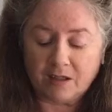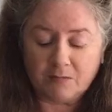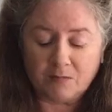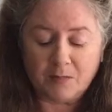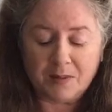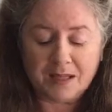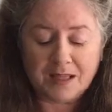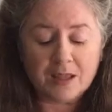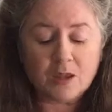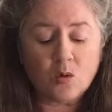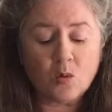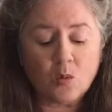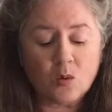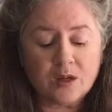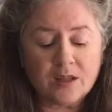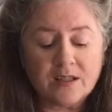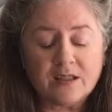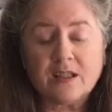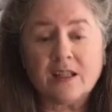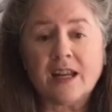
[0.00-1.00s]
picked the
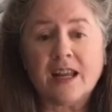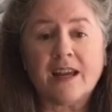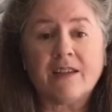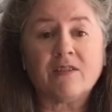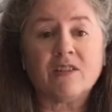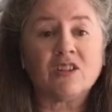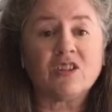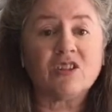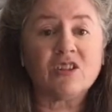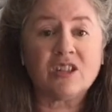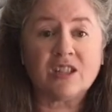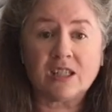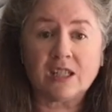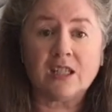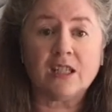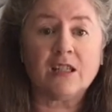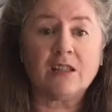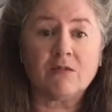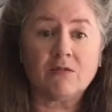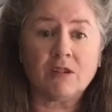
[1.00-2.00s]
ones that have the good
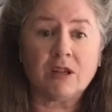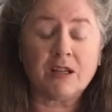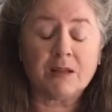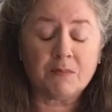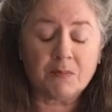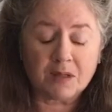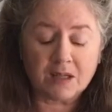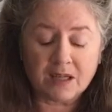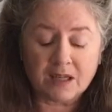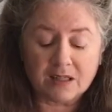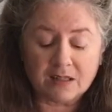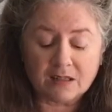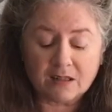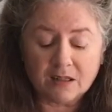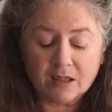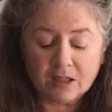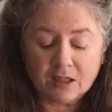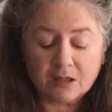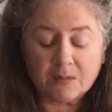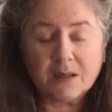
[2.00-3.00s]
skin, right? Because
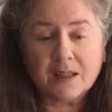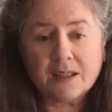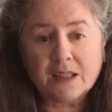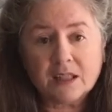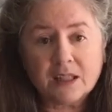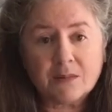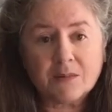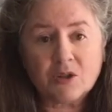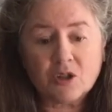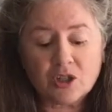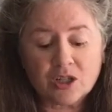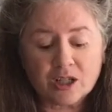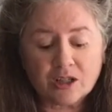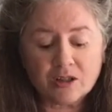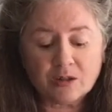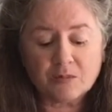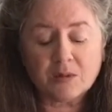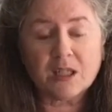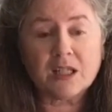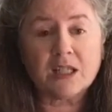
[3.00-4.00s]
to make the limoncello,
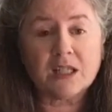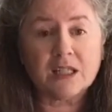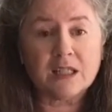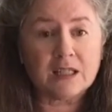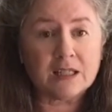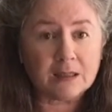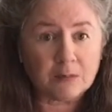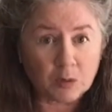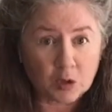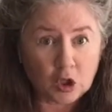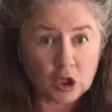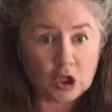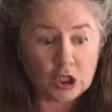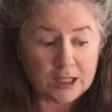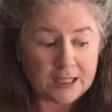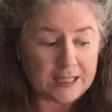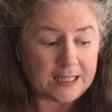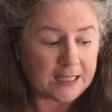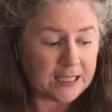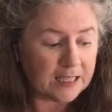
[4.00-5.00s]
I'm going to need some good
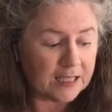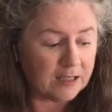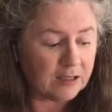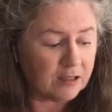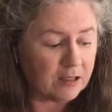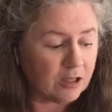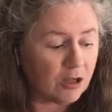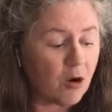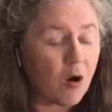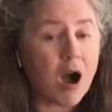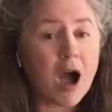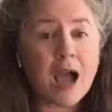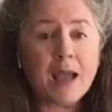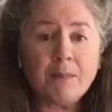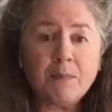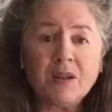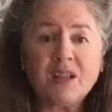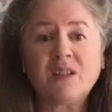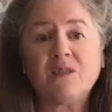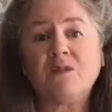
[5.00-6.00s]
skin. So I
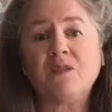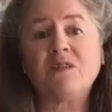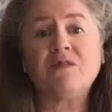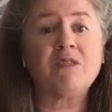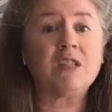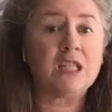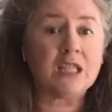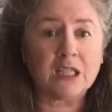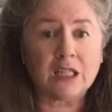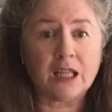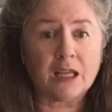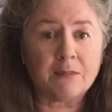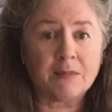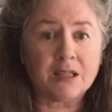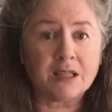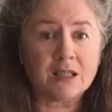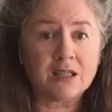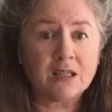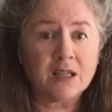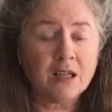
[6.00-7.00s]
picked 15
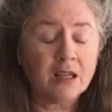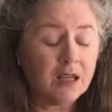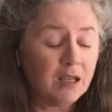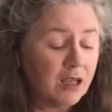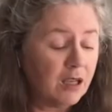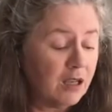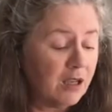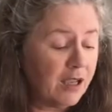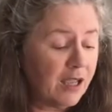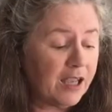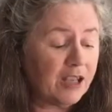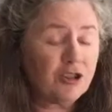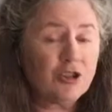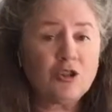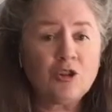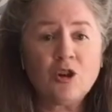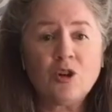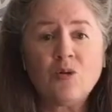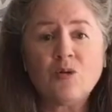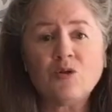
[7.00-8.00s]
lemons. As you
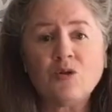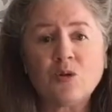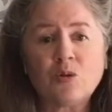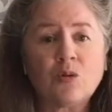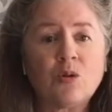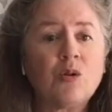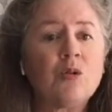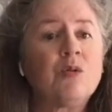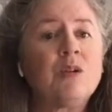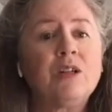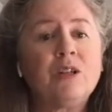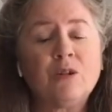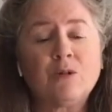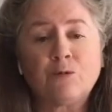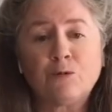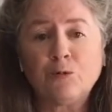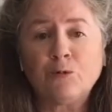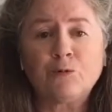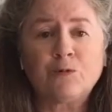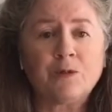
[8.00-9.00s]
know, when you're growing your
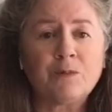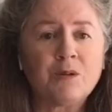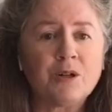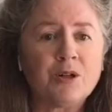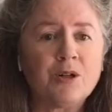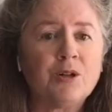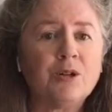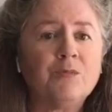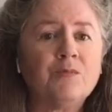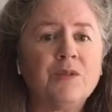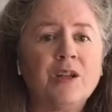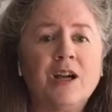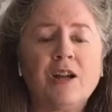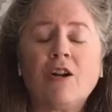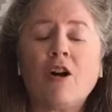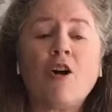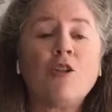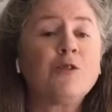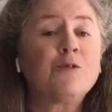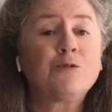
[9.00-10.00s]
fruit from home, not
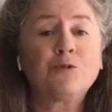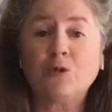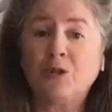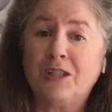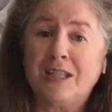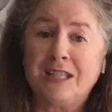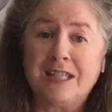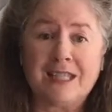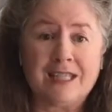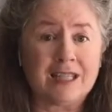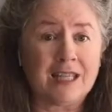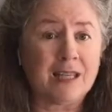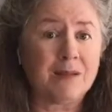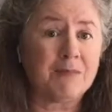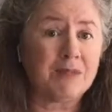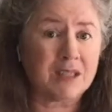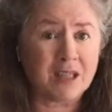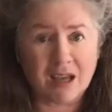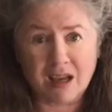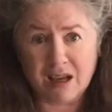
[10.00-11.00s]
all the fruit is the same
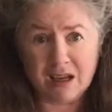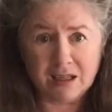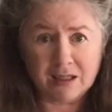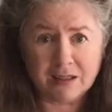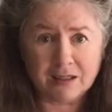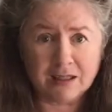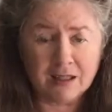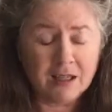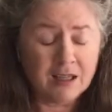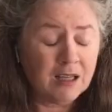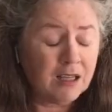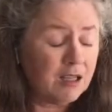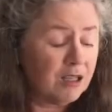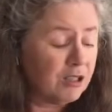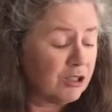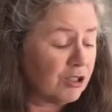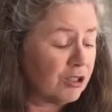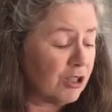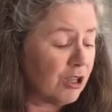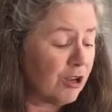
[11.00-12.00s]
size.
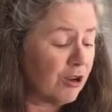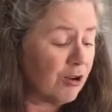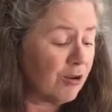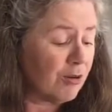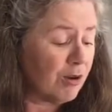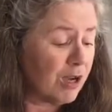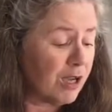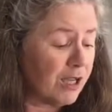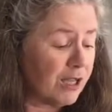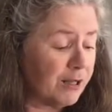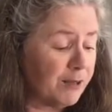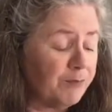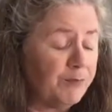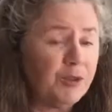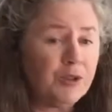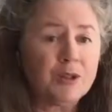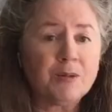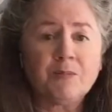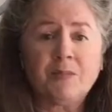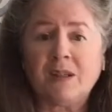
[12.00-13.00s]
So you
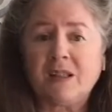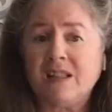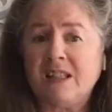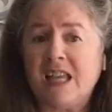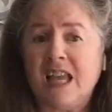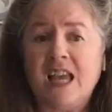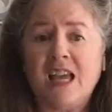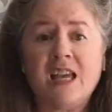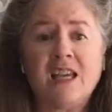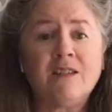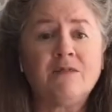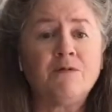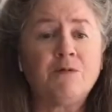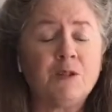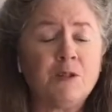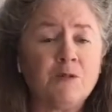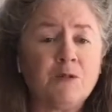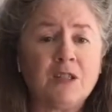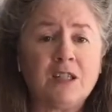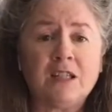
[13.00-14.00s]
can pick 10,
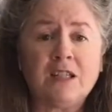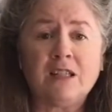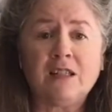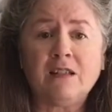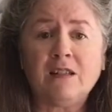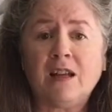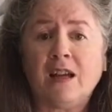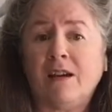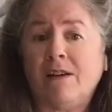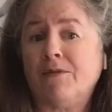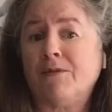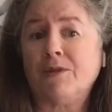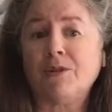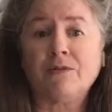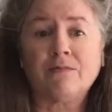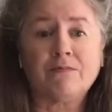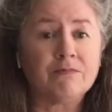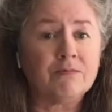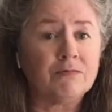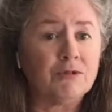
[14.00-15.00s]
15, however
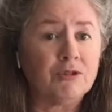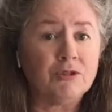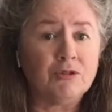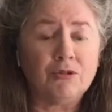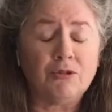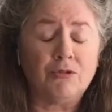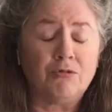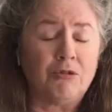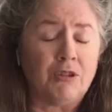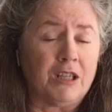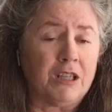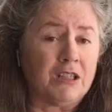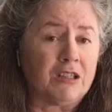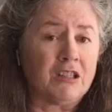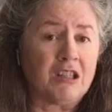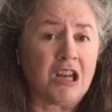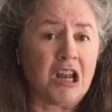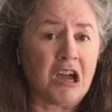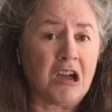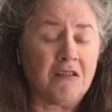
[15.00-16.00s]
you think is
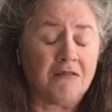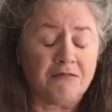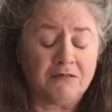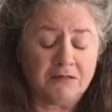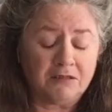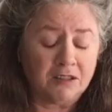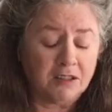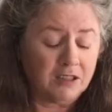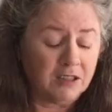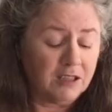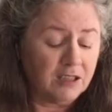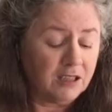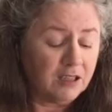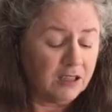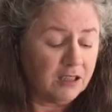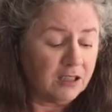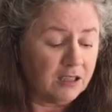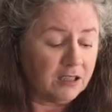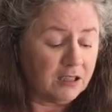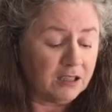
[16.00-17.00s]
enough.
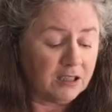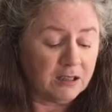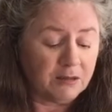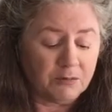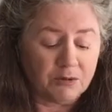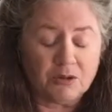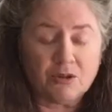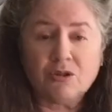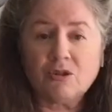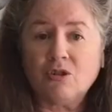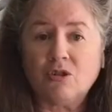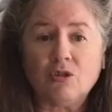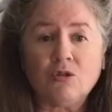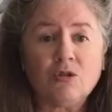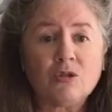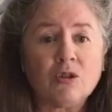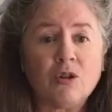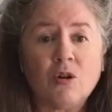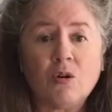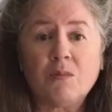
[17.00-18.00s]
Or you can juice
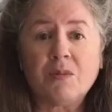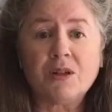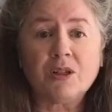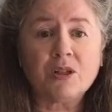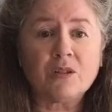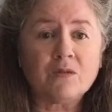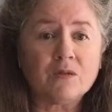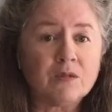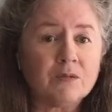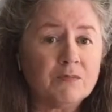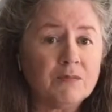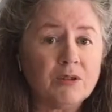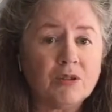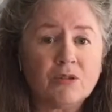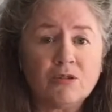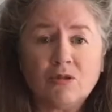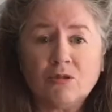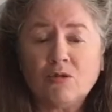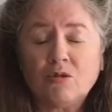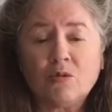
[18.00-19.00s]
a whole bunch of them. You can
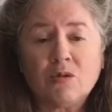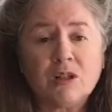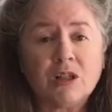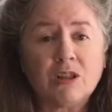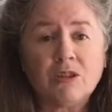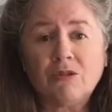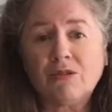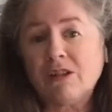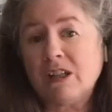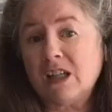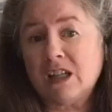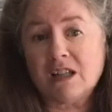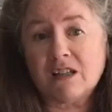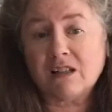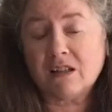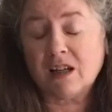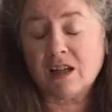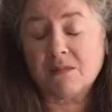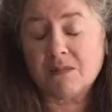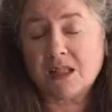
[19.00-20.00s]
do 20, 30 at a
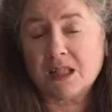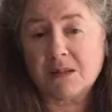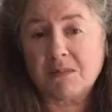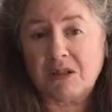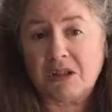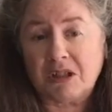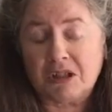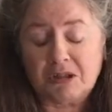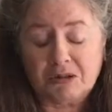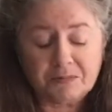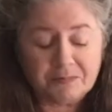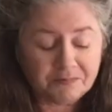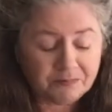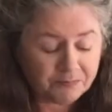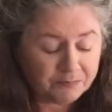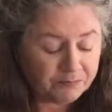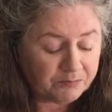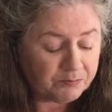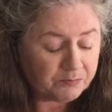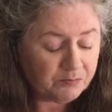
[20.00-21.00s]
time. It's up to you.
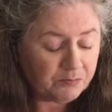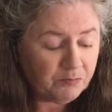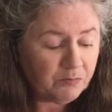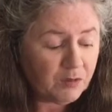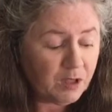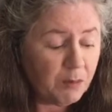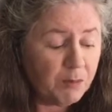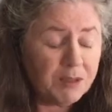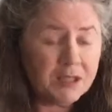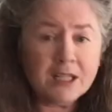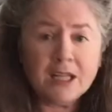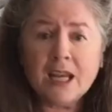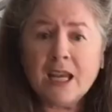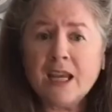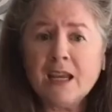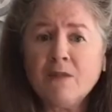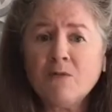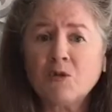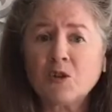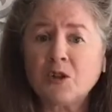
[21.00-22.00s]
But
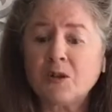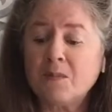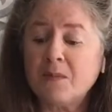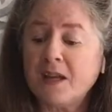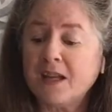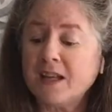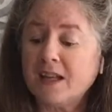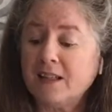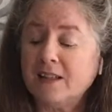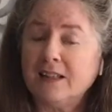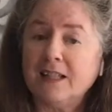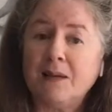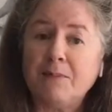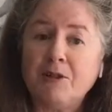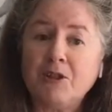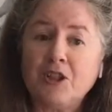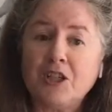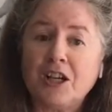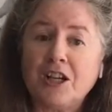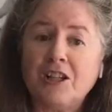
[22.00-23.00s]
today we're going to make a
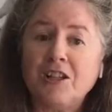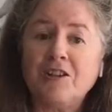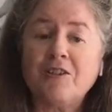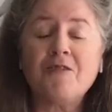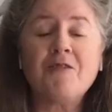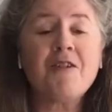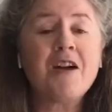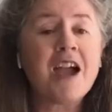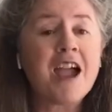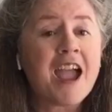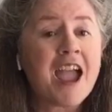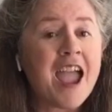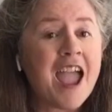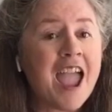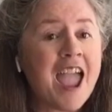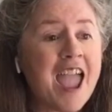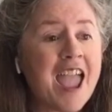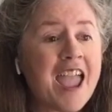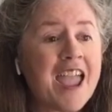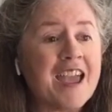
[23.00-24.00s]
limoncello,
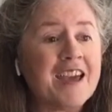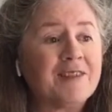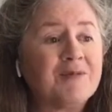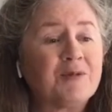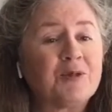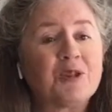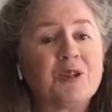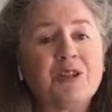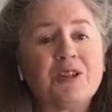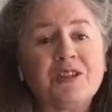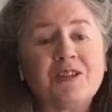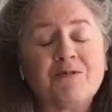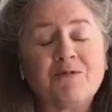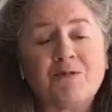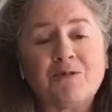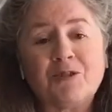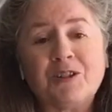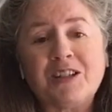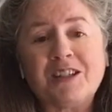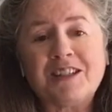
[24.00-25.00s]
and we're going to
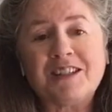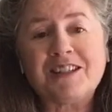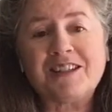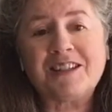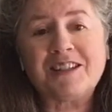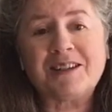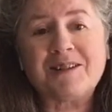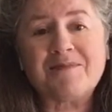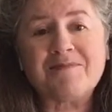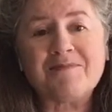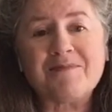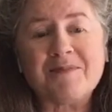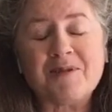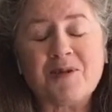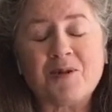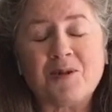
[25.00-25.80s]
freeze some